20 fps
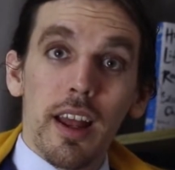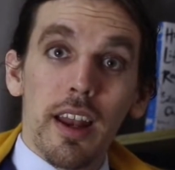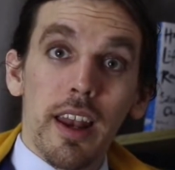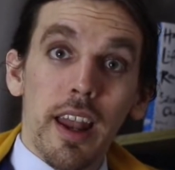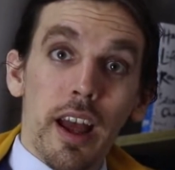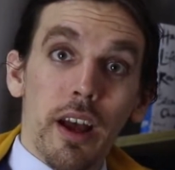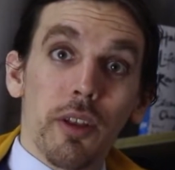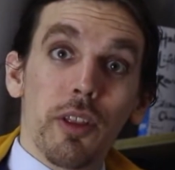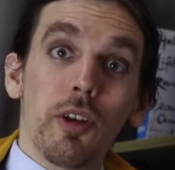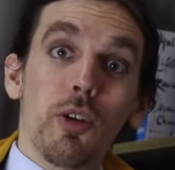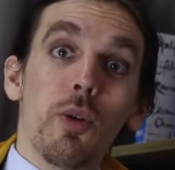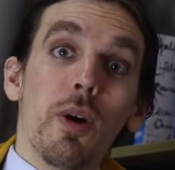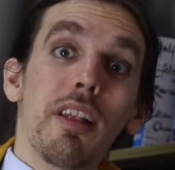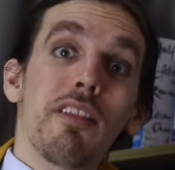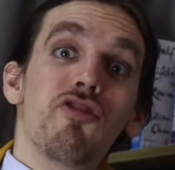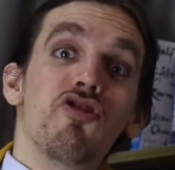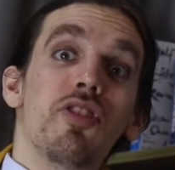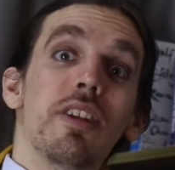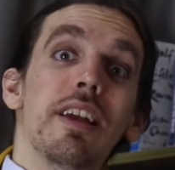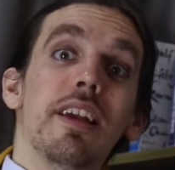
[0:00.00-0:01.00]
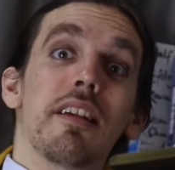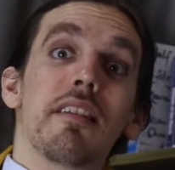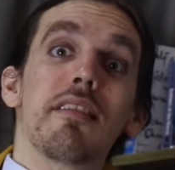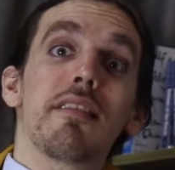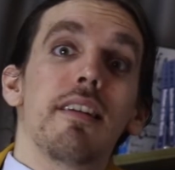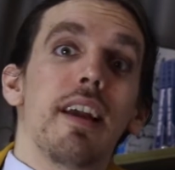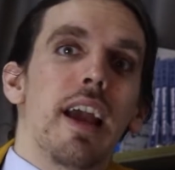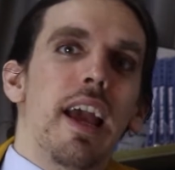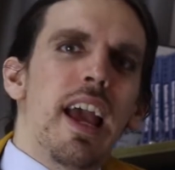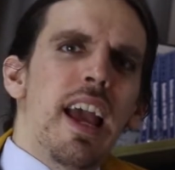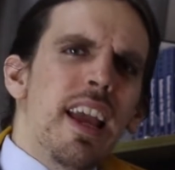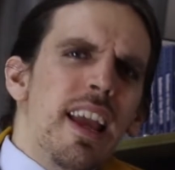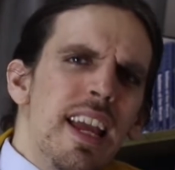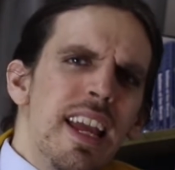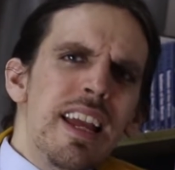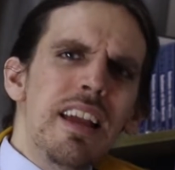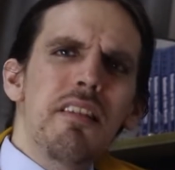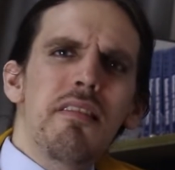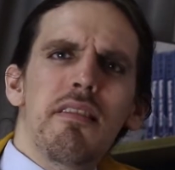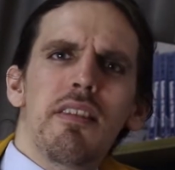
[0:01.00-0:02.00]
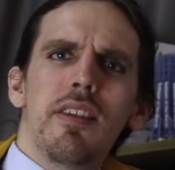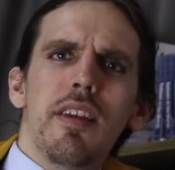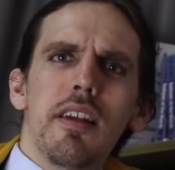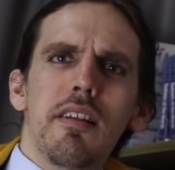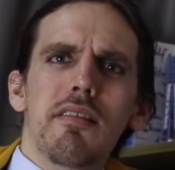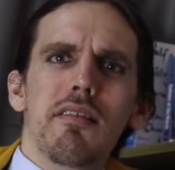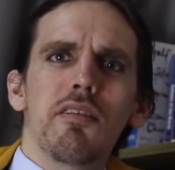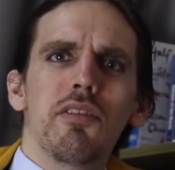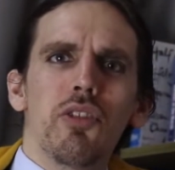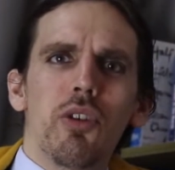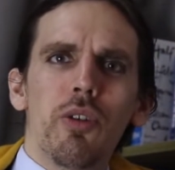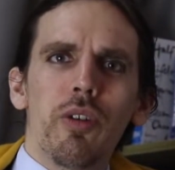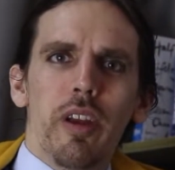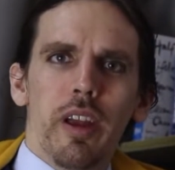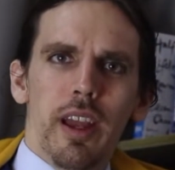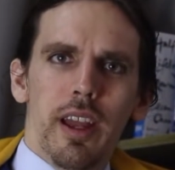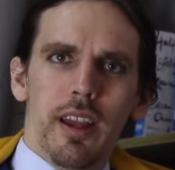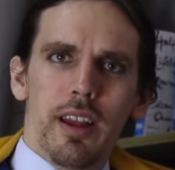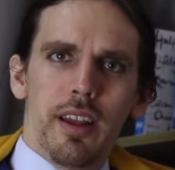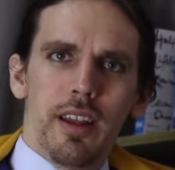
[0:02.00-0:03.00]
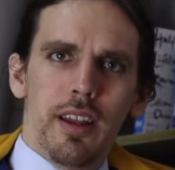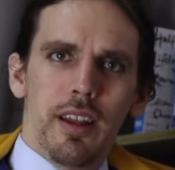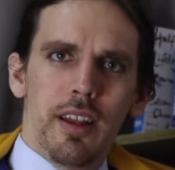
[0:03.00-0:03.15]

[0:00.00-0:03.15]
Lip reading: Now, the question is this story